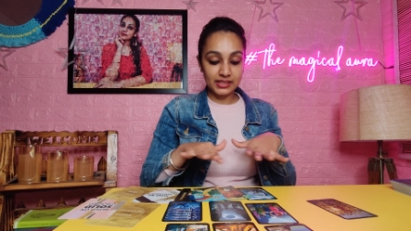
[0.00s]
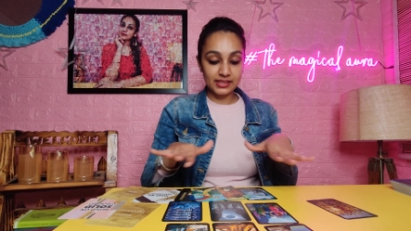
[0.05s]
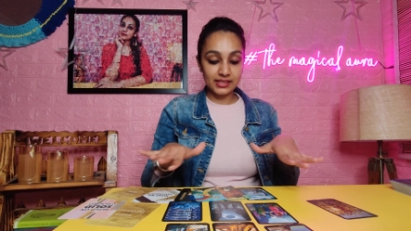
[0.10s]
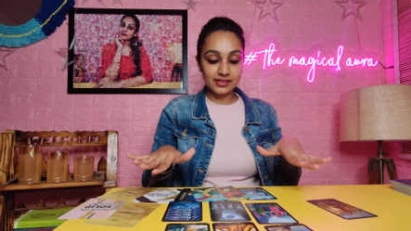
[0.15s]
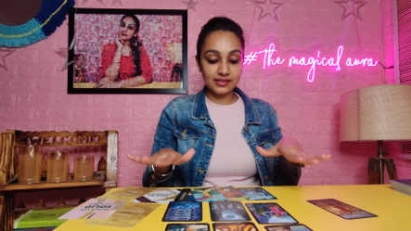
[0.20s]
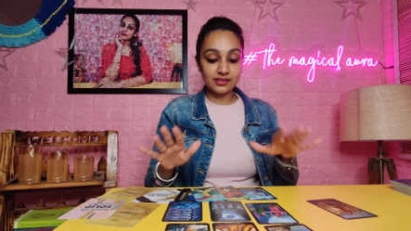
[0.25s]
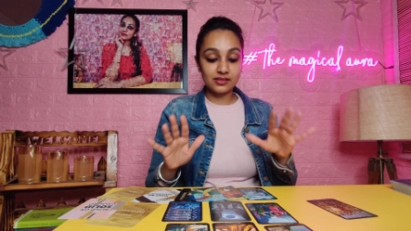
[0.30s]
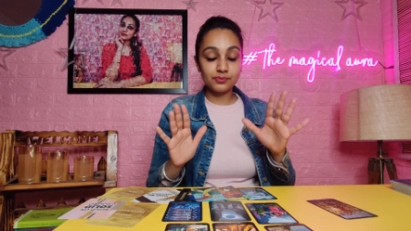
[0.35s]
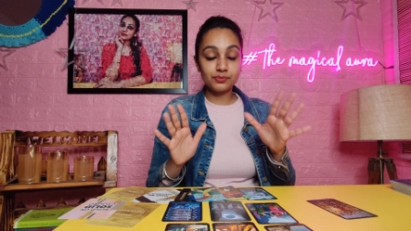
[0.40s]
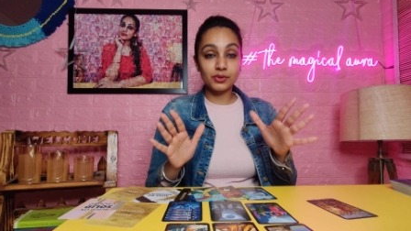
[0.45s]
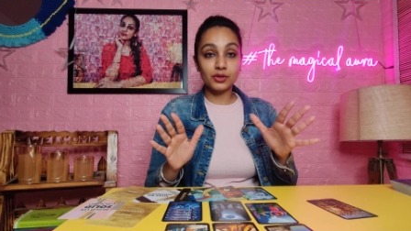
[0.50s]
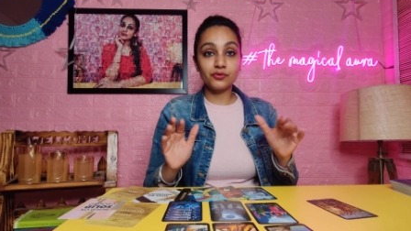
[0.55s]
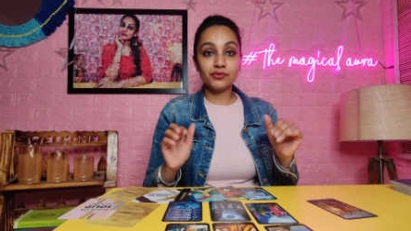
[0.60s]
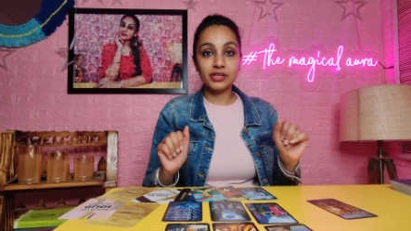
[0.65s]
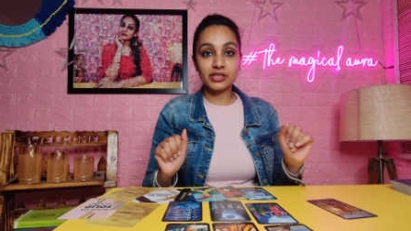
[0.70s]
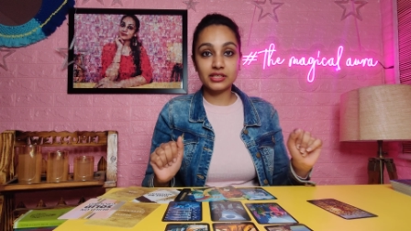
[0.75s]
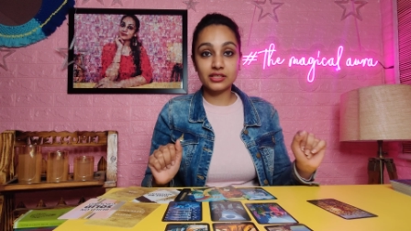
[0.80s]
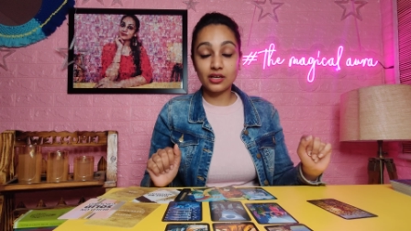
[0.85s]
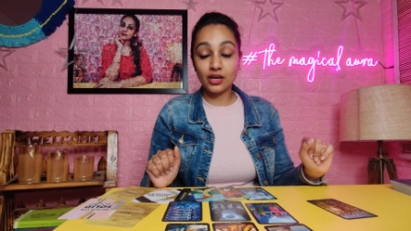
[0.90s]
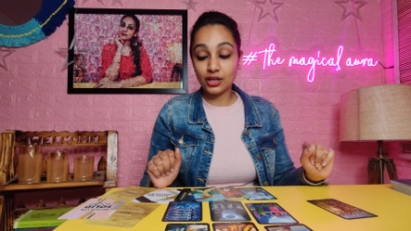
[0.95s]
this is
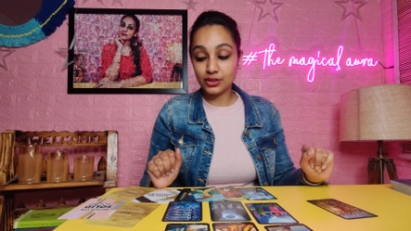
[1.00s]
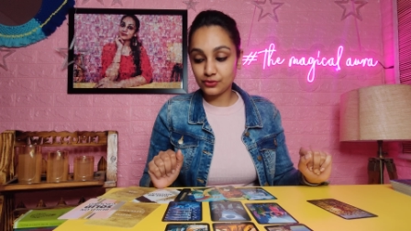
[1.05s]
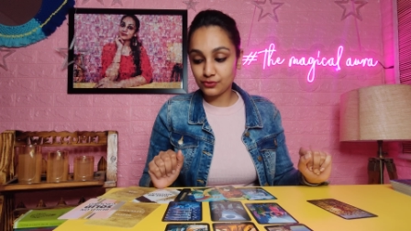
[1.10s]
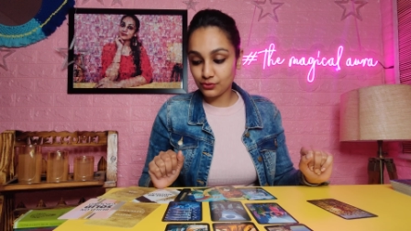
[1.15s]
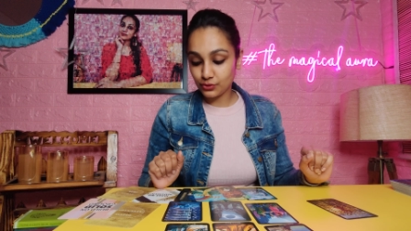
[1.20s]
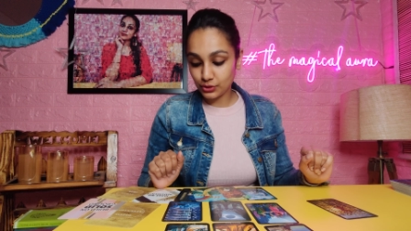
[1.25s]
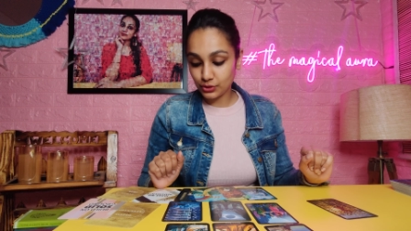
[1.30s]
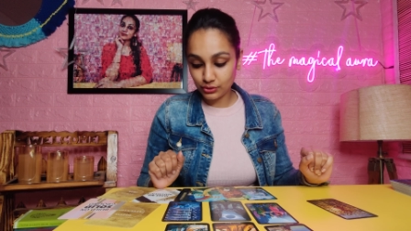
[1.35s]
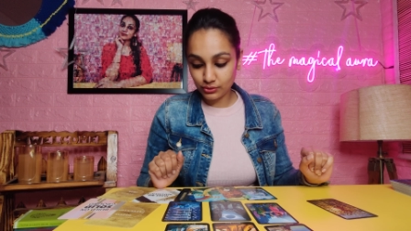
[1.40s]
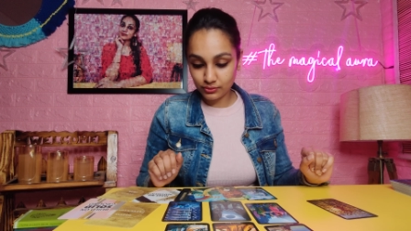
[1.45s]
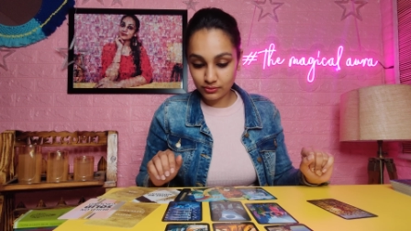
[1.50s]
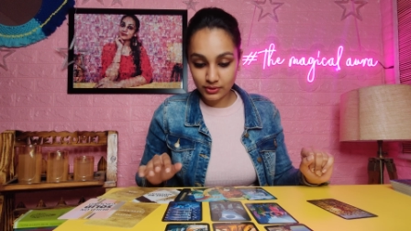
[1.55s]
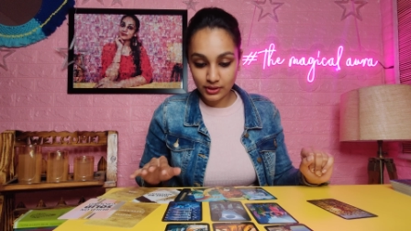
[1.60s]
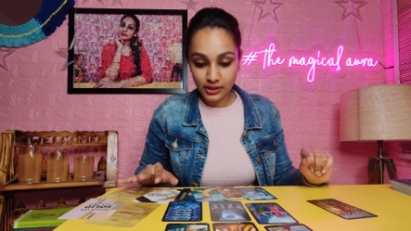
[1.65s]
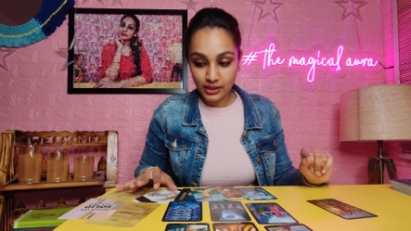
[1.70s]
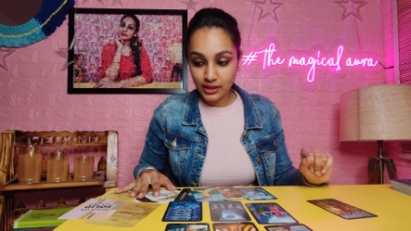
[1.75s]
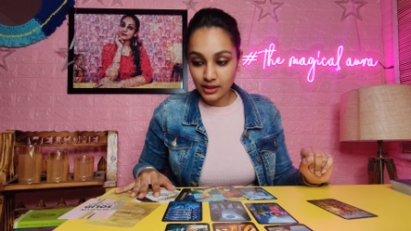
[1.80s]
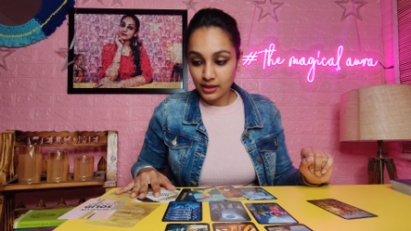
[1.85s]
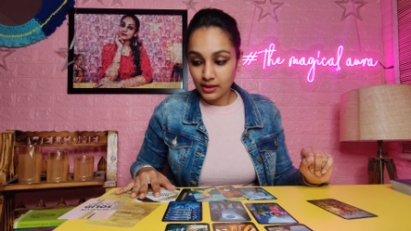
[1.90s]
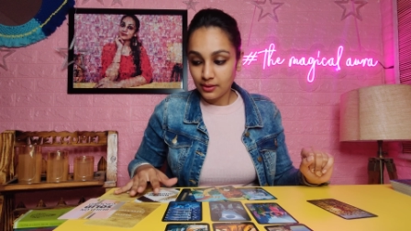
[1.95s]
perfect card for you,
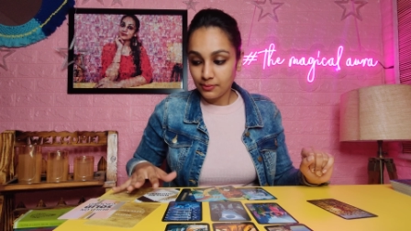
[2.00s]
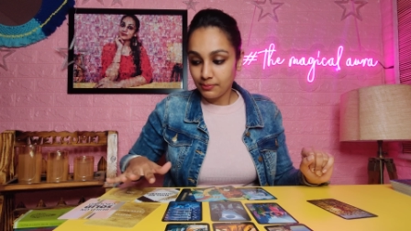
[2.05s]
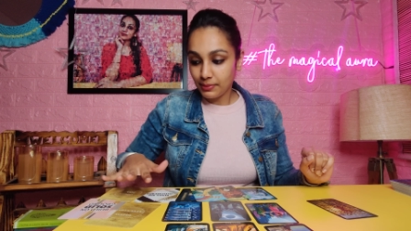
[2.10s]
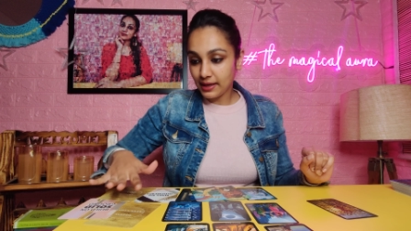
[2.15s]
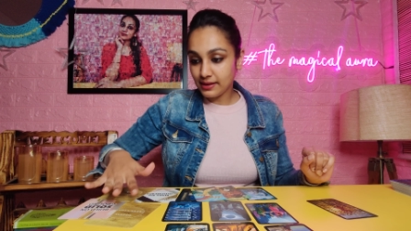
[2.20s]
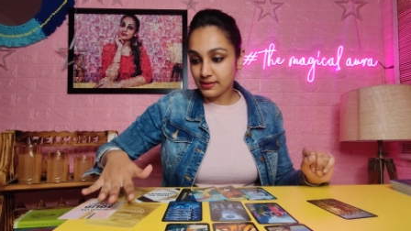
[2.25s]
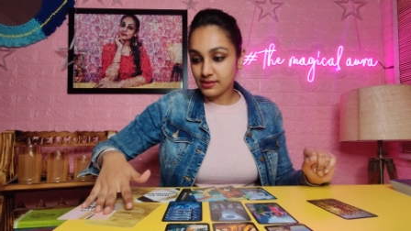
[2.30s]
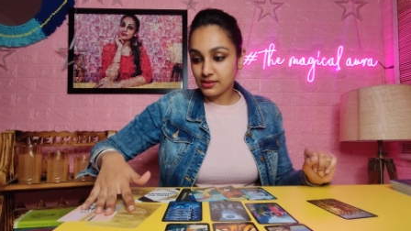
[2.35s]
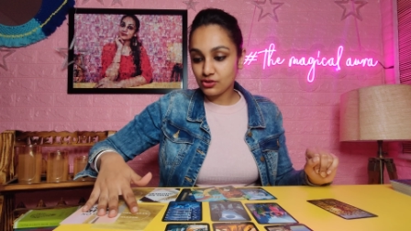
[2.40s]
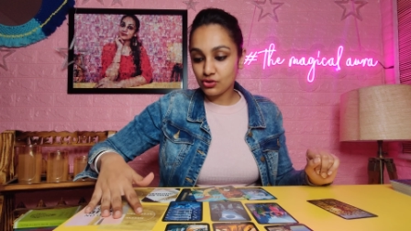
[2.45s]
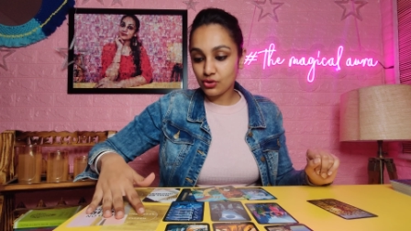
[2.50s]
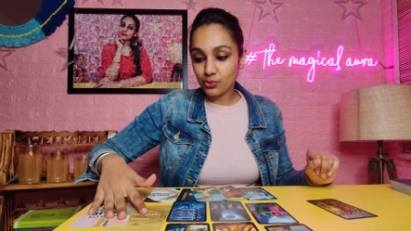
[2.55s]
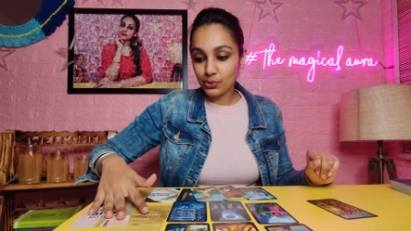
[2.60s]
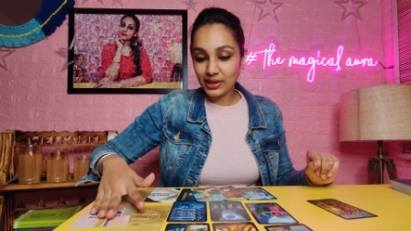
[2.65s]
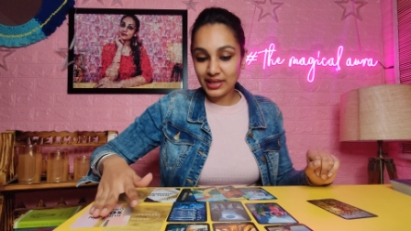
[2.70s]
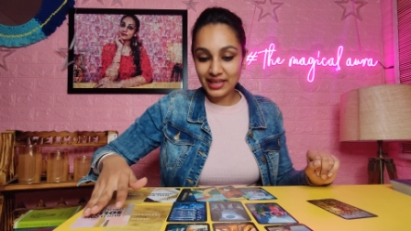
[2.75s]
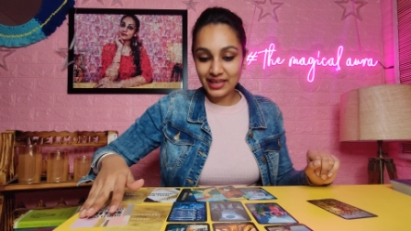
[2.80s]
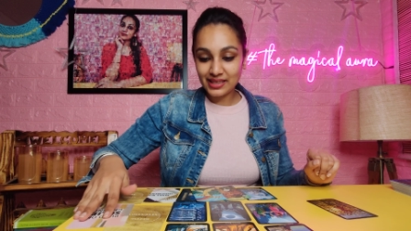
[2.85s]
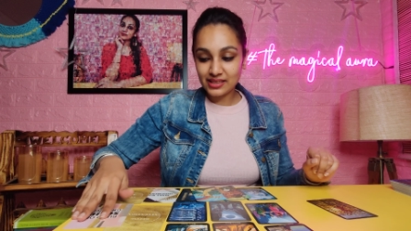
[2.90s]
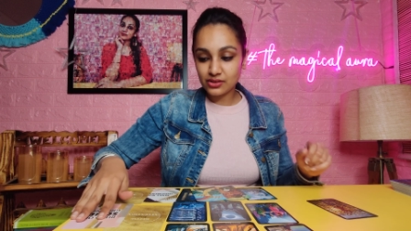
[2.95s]
Pisces. Your
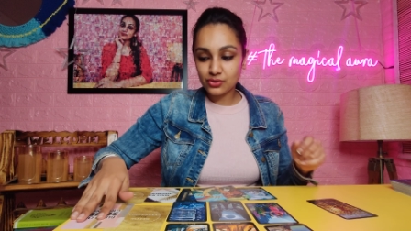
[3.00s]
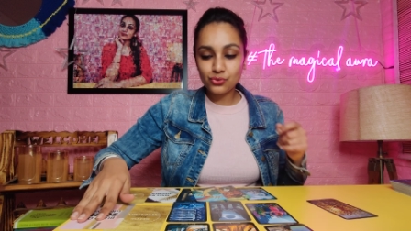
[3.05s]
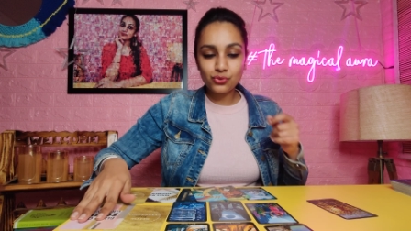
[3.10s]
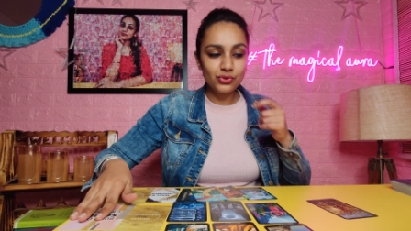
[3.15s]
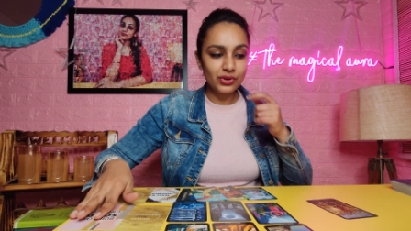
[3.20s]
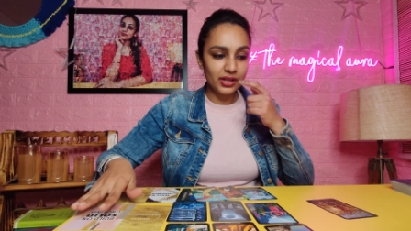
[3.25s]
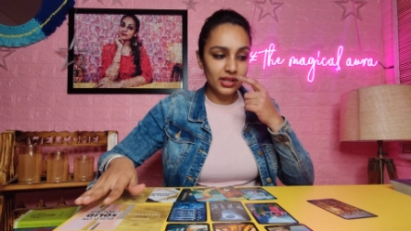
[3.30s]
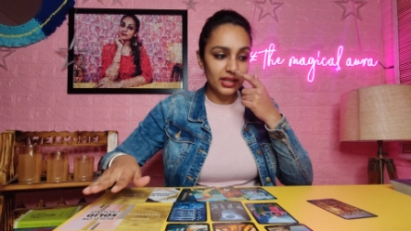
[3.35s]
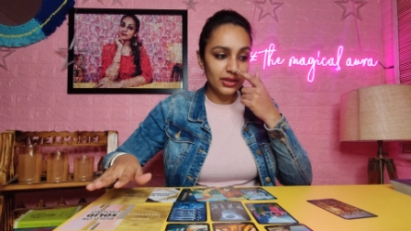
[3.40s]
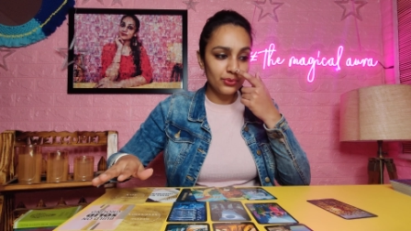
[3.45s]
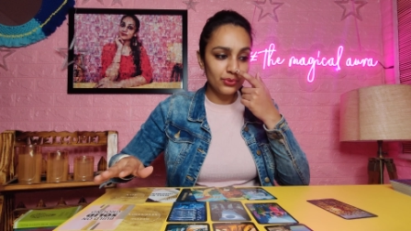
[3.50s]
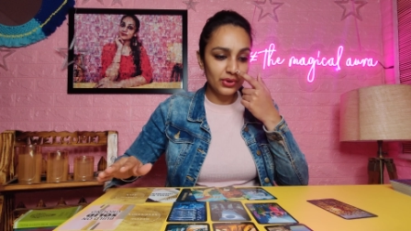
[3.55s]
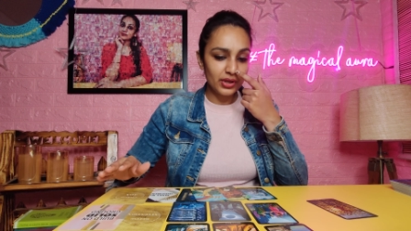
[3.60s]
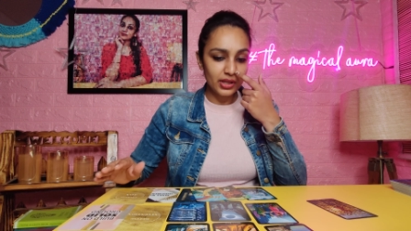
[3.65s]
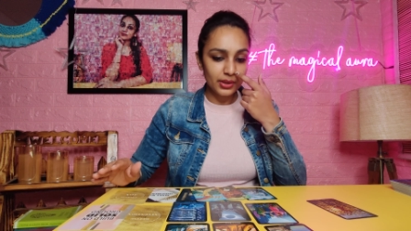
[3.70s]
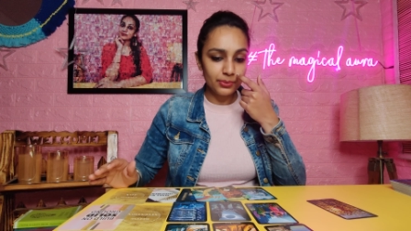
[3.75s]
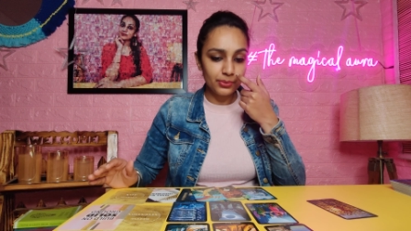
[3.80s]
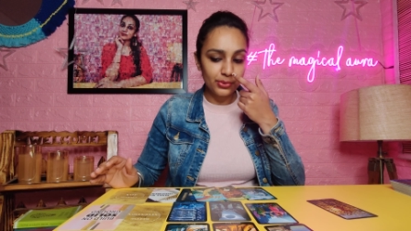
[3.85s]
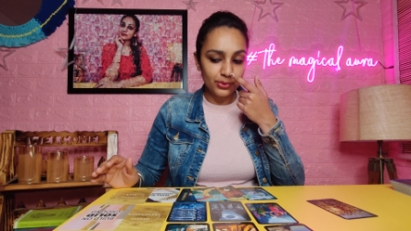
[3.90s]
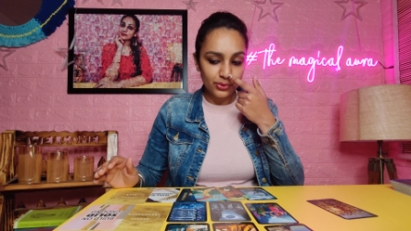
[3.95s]
reading is really,
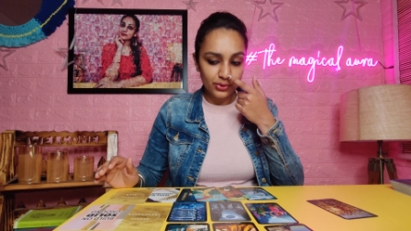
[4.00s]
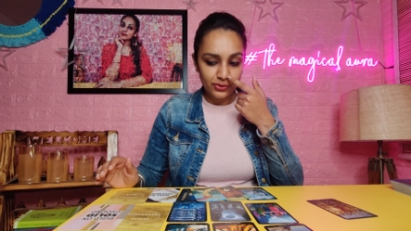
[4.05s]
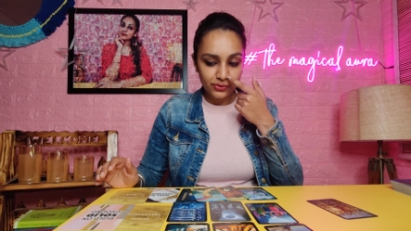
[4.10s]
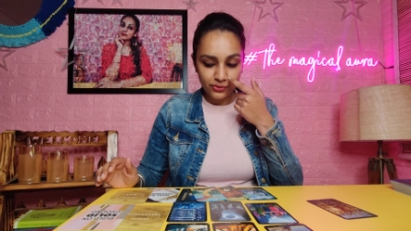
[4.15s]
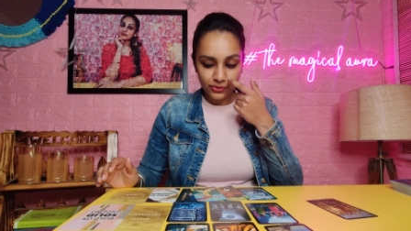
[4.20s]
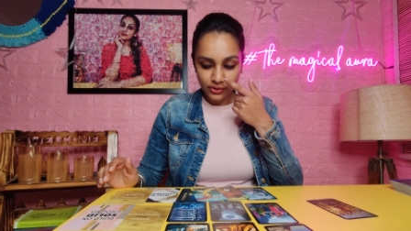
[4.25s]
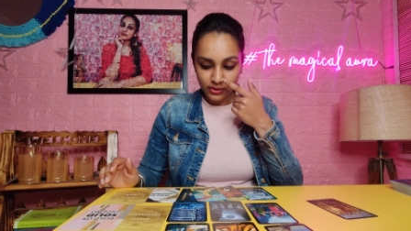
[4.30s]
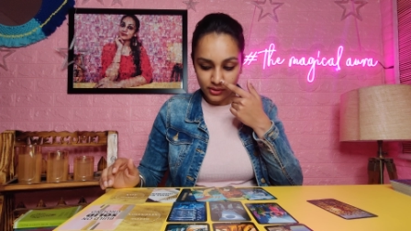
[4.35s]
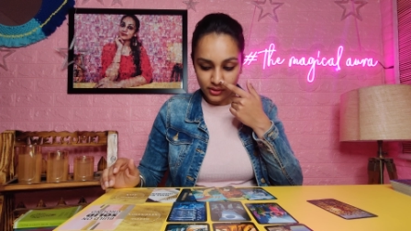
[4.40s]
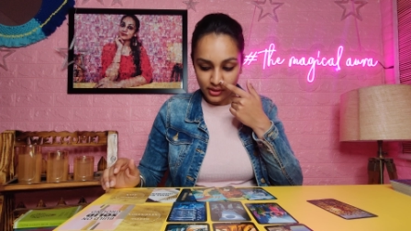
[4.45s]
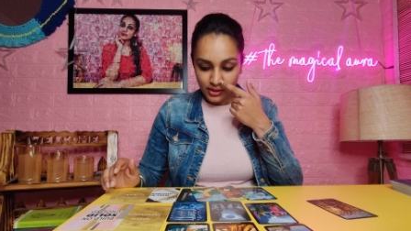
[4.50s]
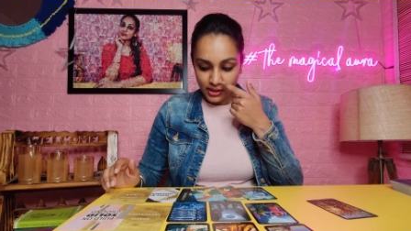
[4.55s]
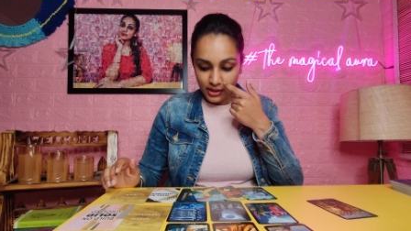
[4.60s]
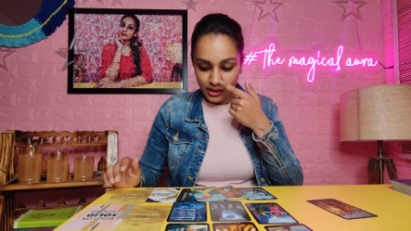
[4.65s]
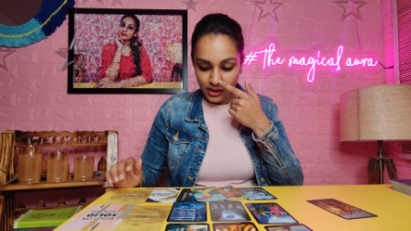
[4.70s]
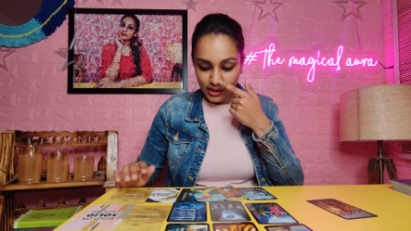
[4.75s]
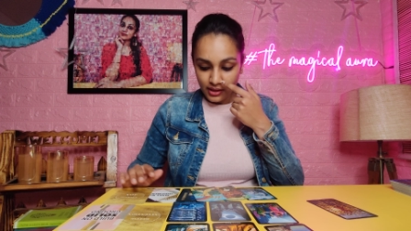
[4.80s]
really beautiful.